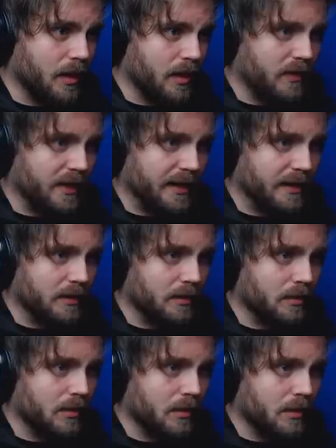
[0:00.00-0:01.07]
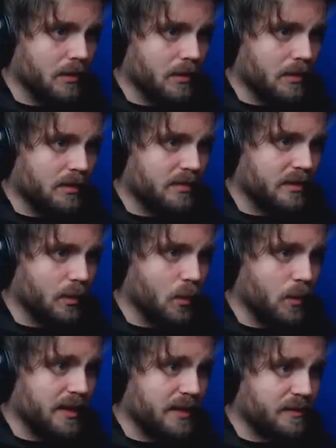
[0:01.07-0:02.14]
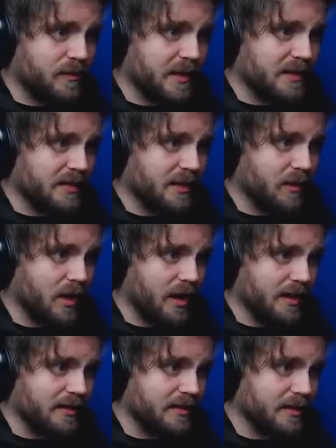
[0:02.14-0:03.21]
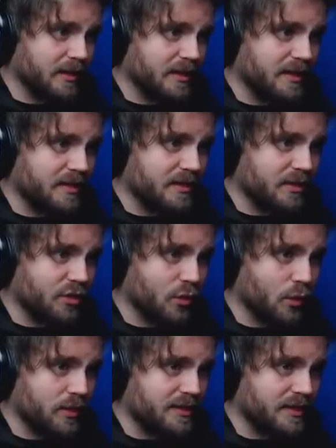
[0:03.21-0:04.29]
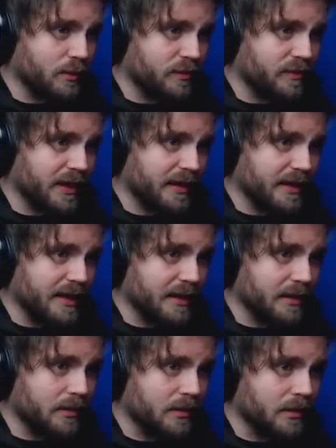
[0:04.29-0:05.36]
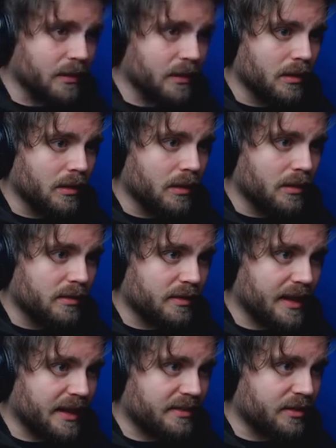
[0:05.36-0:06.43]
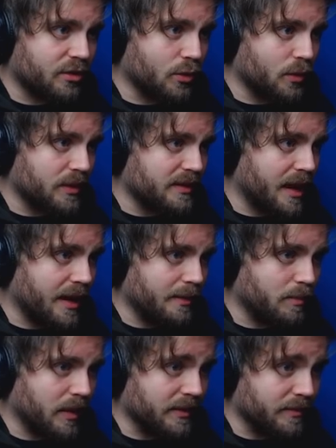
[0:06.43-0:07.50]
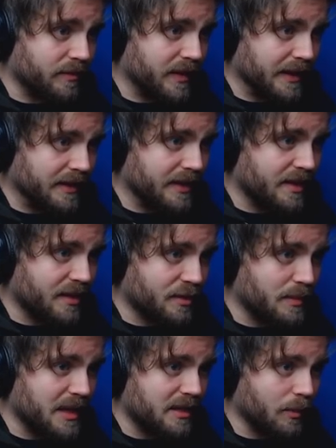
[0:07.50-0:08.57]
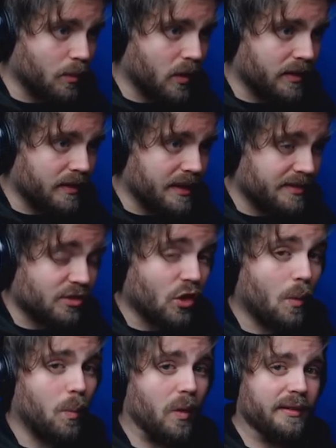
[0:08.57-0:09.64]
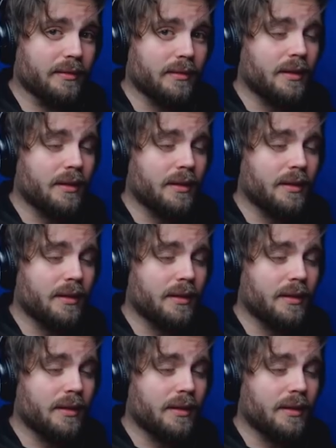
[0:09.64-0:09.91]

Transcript: aren't they? So all these things here are heights. Like this is the shortest little feather here. So that's the shortest height button thing. Then there's a medium one and there's a top one.